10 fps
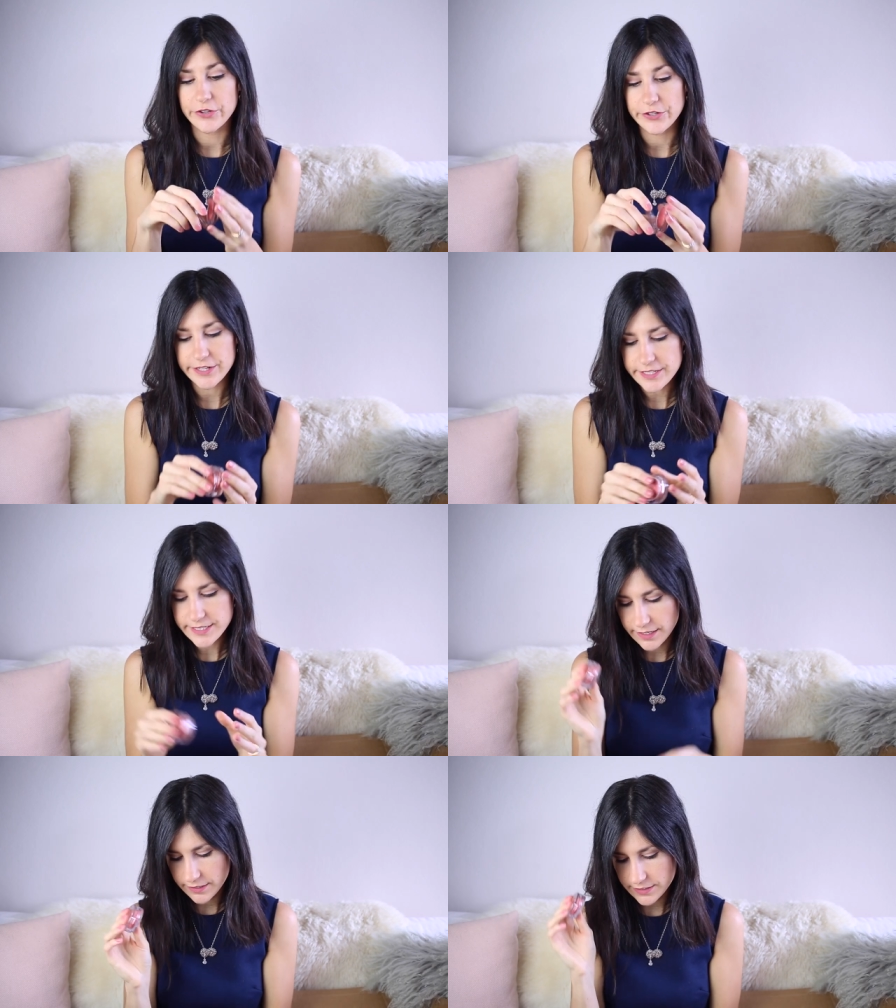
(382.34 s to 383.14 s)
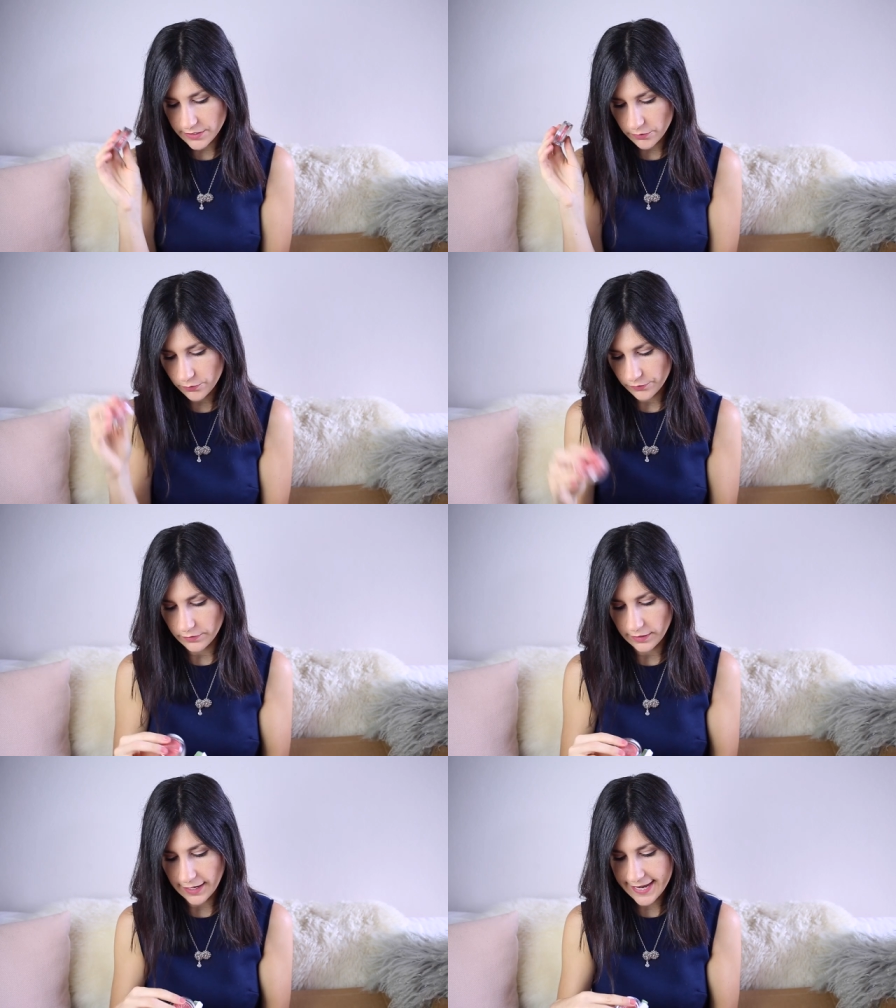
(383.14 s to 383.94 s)
good. So
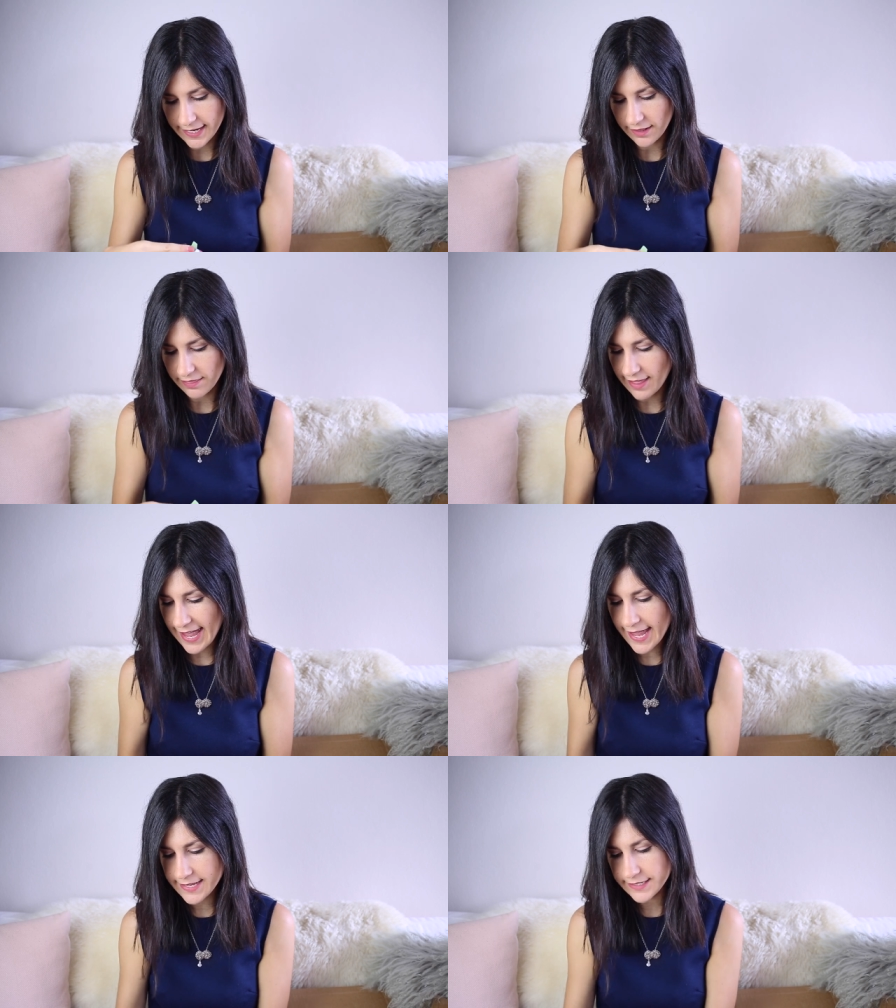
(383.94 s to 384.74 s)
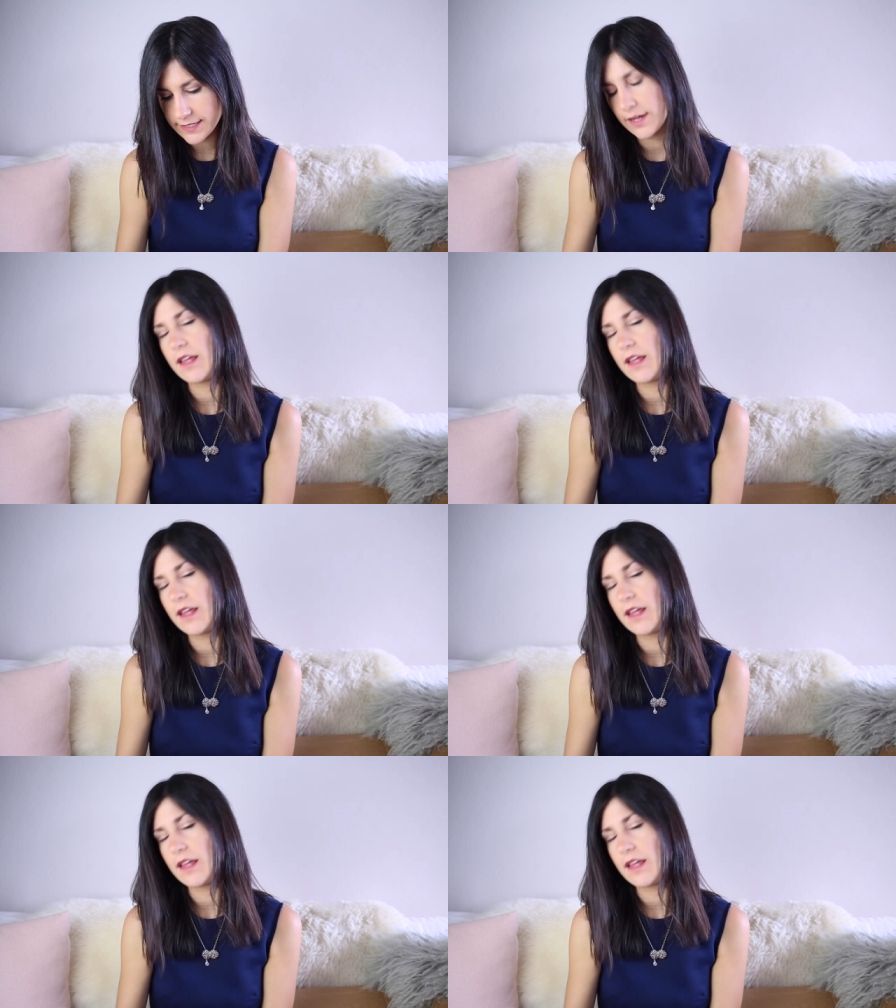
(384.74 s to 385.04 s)
liking that.